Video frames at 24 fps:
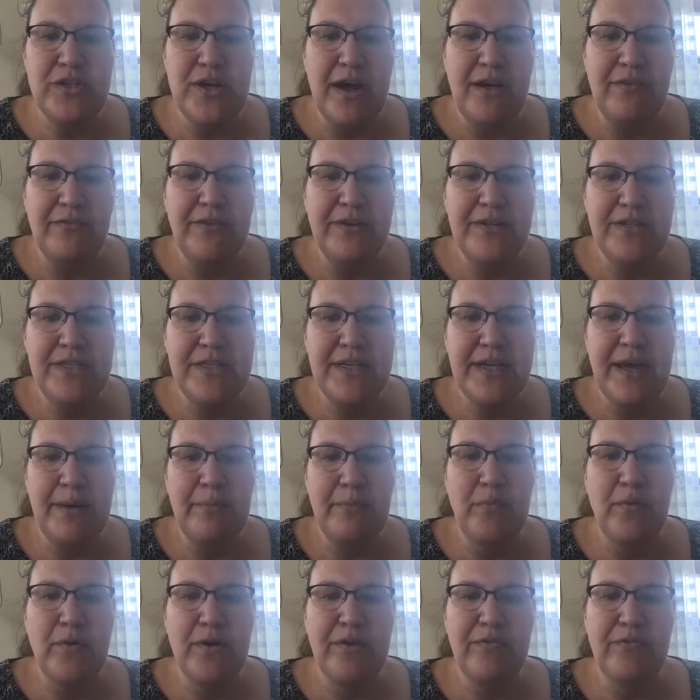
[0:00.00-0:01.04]
office to get
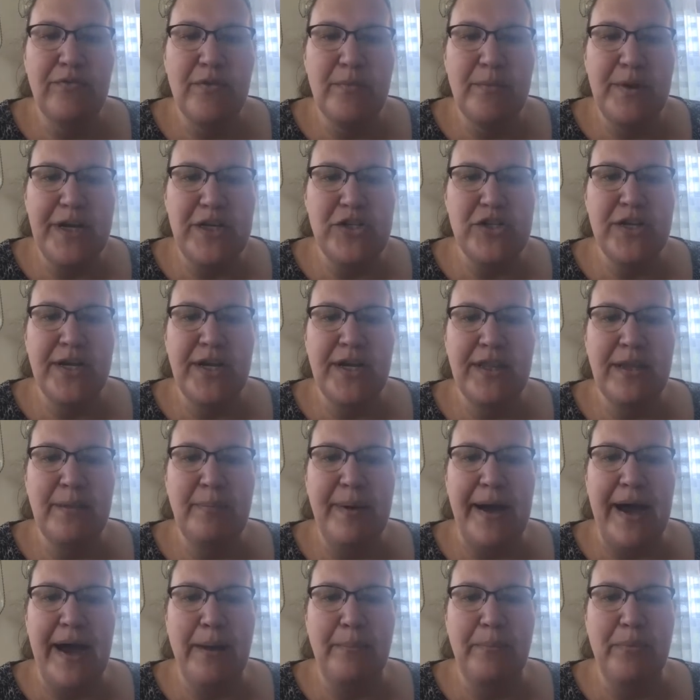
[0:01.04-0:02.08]
more information on the
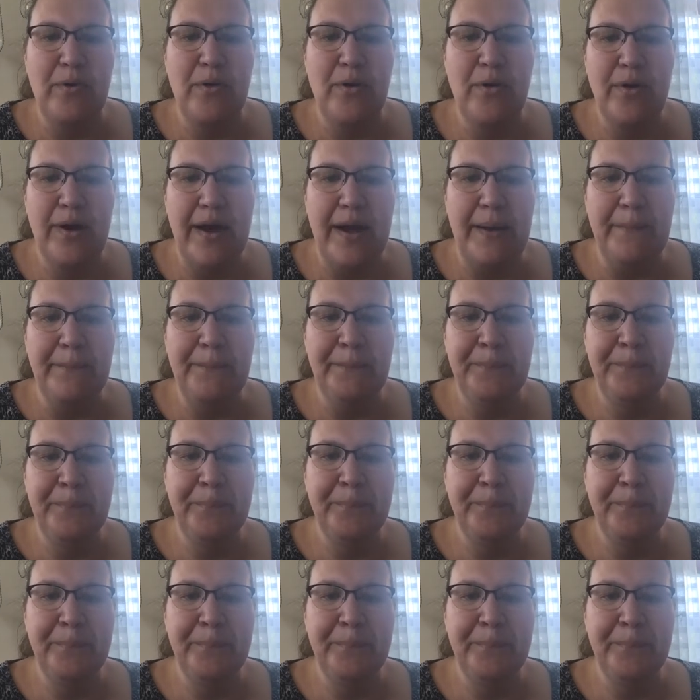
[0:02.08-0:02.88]
PACT program.